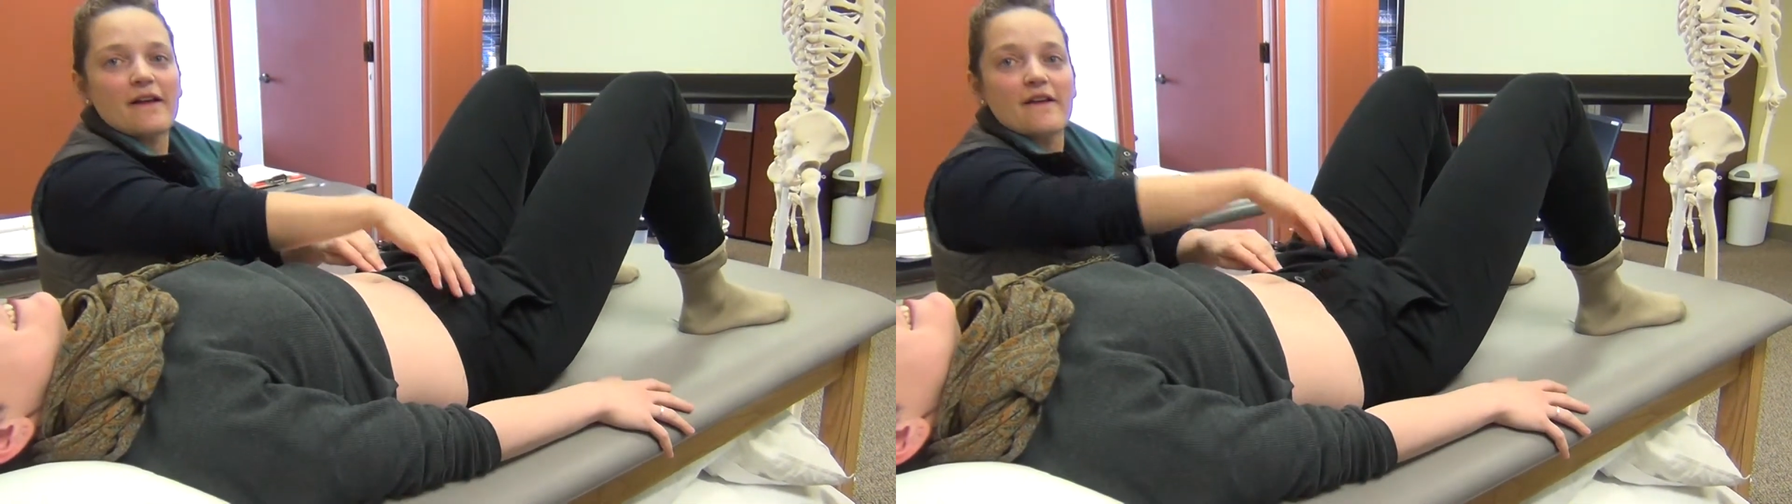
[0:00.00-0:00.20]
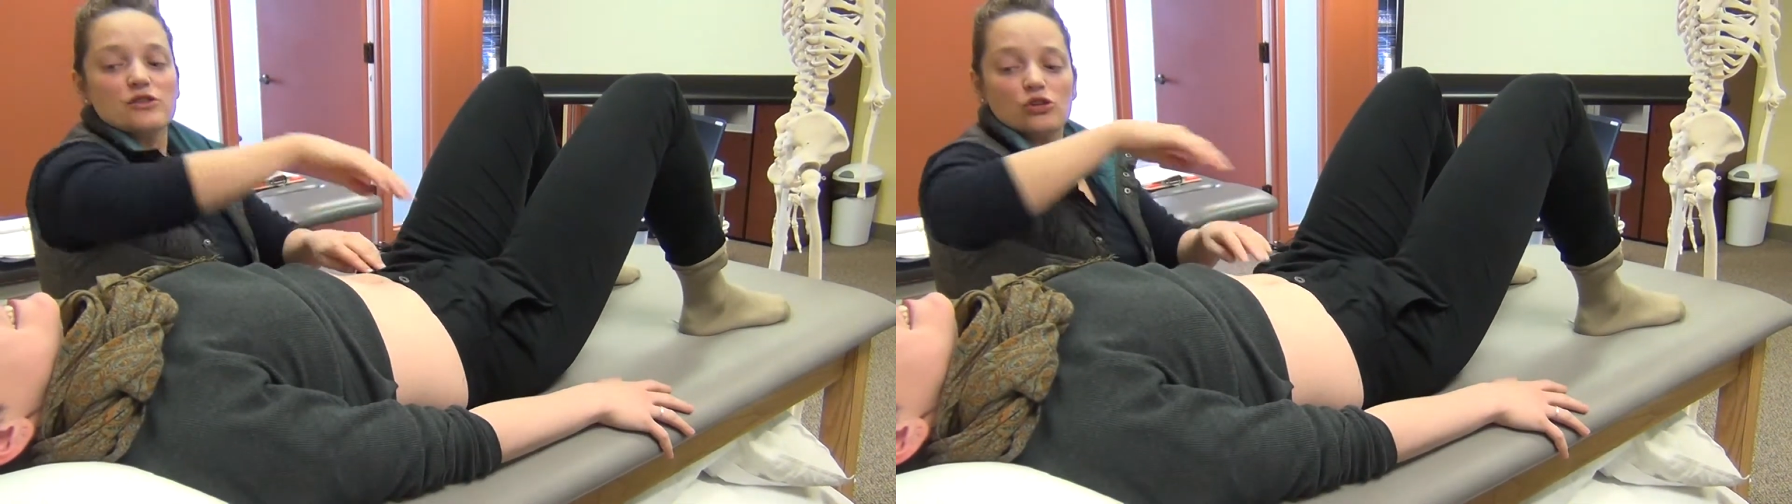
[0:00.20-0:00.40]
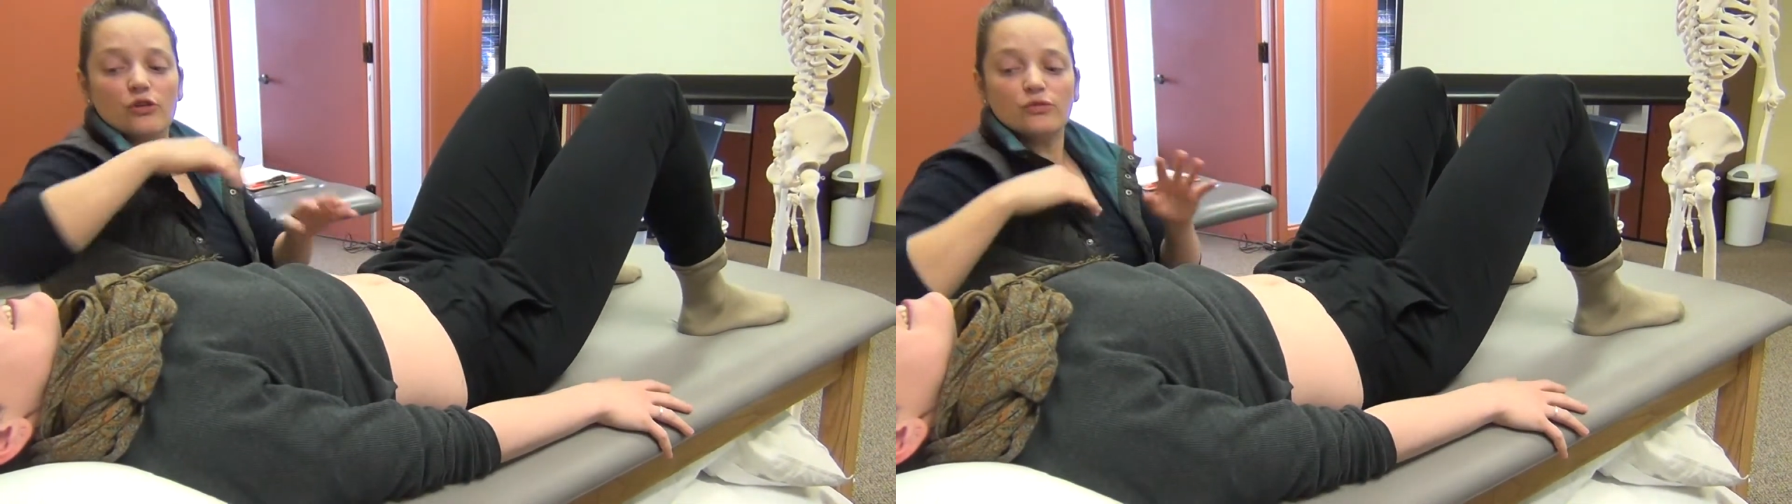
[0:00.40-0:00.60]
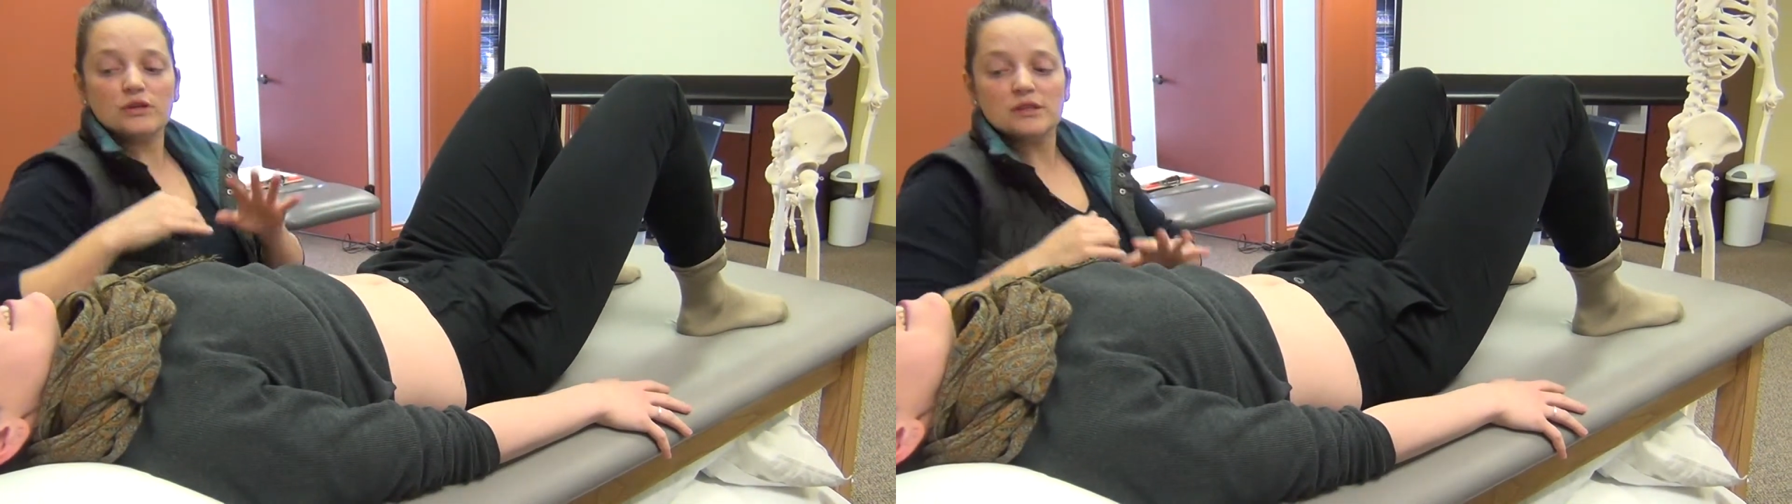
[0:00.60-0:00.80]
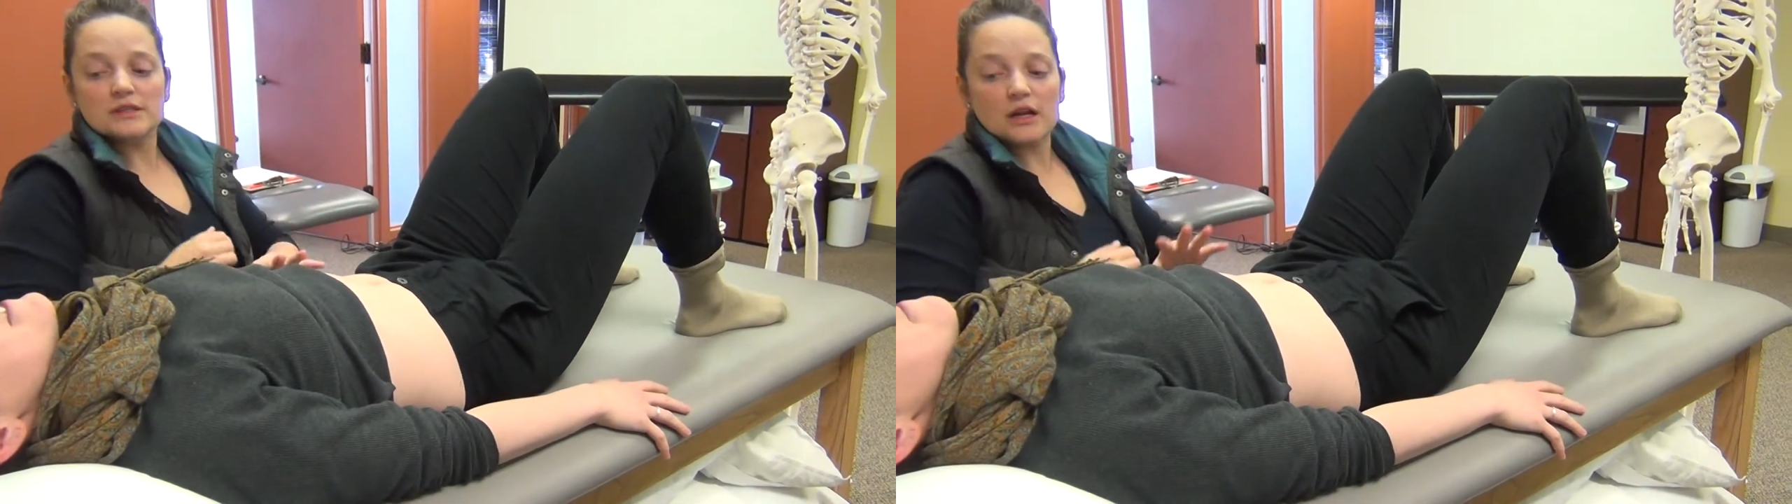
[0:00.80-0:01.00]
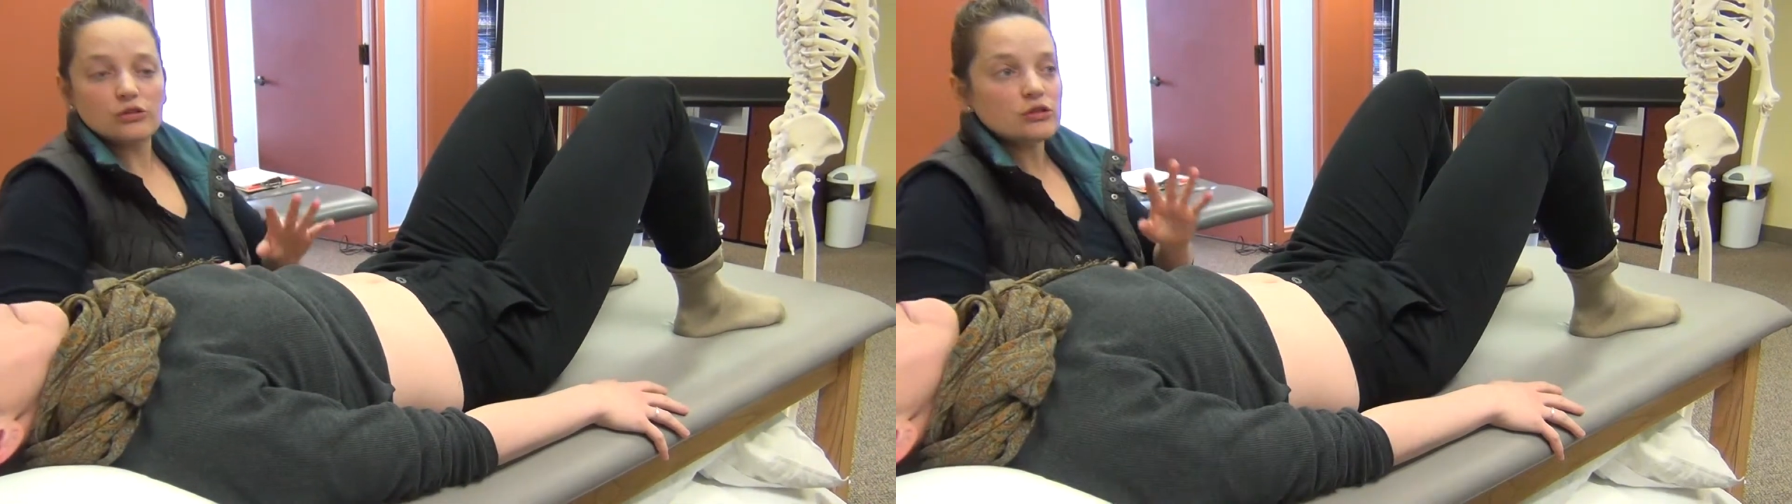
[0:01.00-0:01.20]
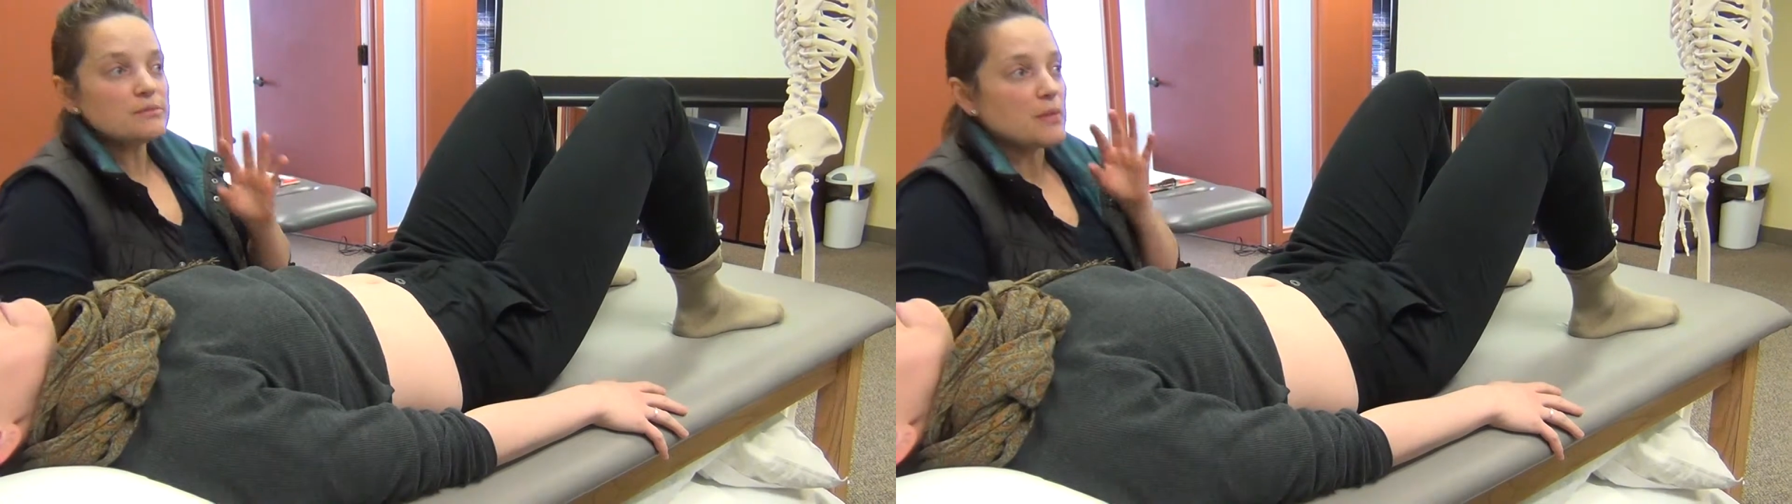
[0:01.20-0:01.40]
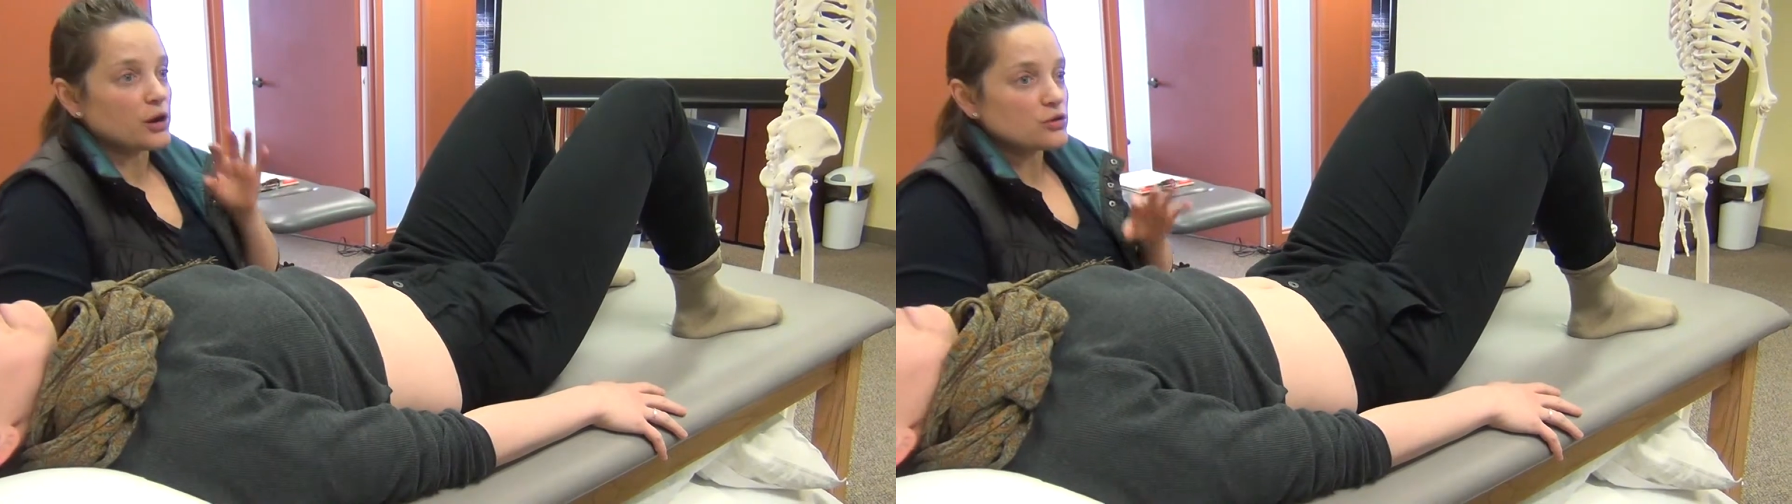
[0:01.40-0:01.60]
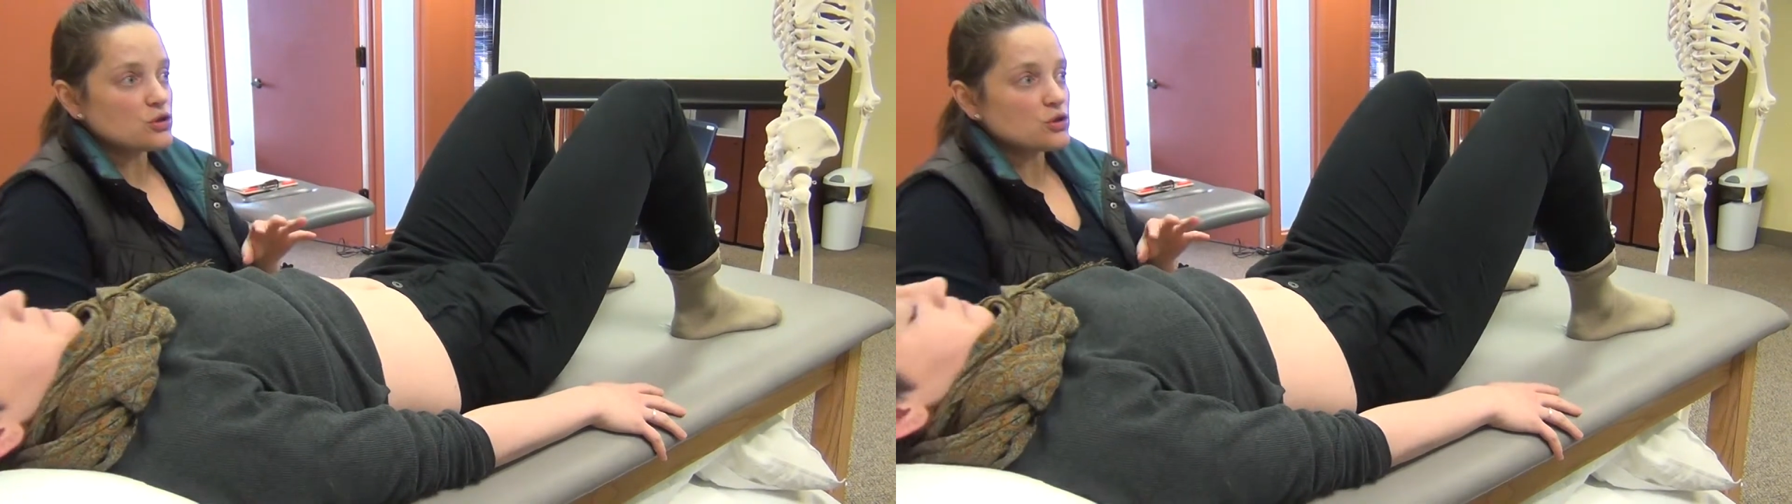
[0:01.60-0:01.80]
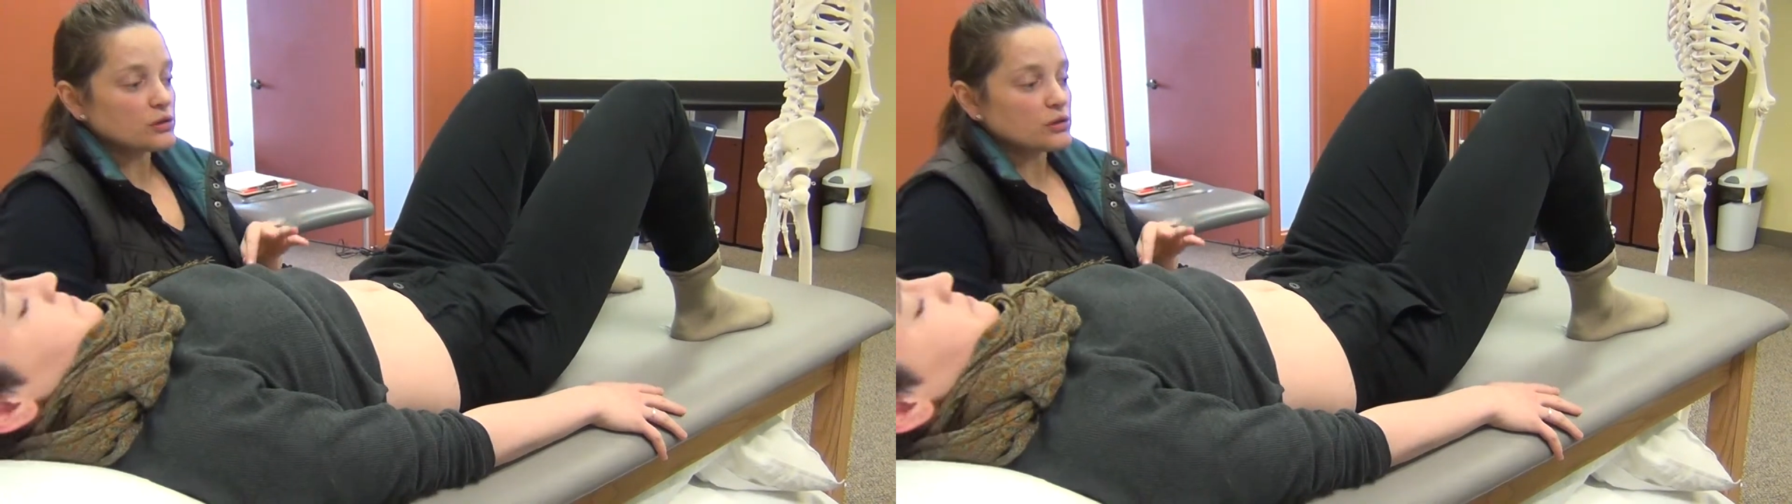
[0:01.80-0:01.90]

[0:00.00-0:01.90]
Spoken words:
So if we tell her to march,